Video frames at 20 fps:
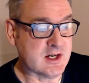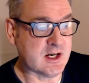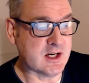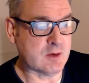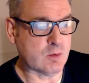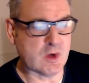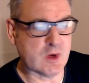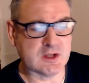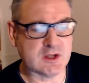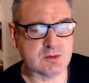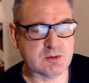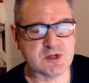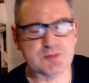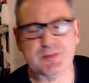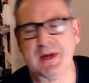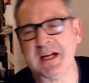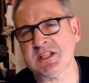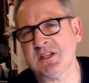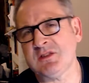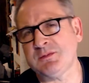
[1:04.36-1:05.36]
While the
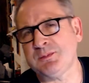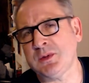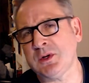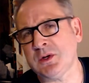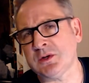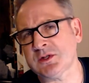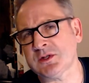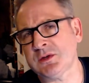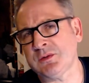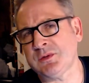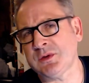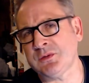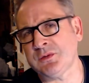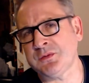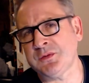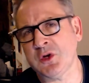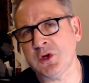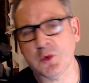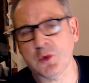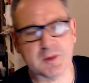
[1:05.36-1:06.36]
respective plots of the
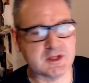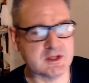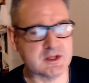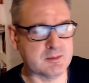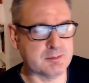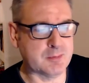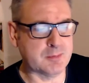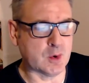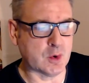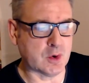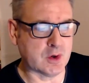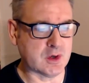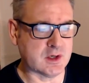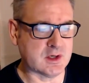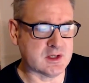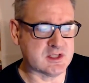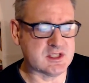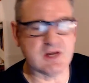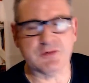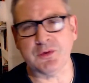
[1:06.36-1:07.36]
film and the book
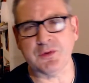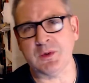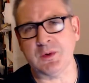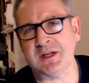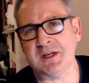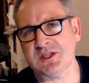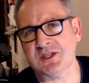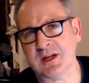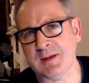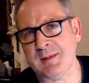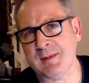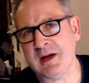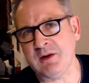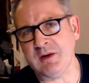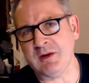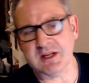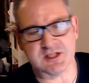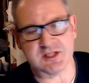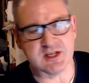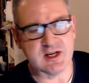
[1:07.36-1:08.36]
differ in some
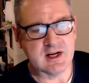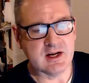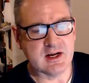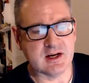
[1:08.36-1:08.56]
areas,